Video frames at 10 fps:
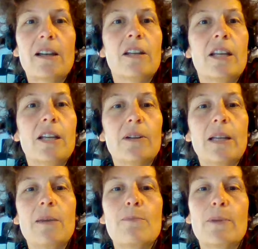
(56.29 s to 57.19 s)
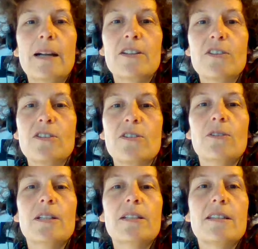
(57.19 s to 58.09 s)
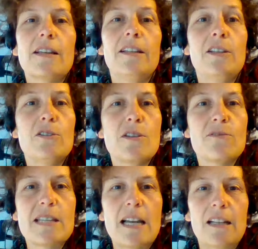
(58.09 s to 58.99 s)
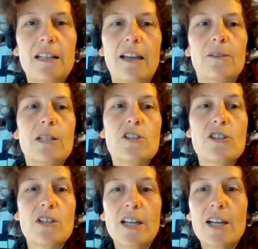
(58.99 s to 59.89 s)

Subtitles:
on hearing impaired students and the use of sign language.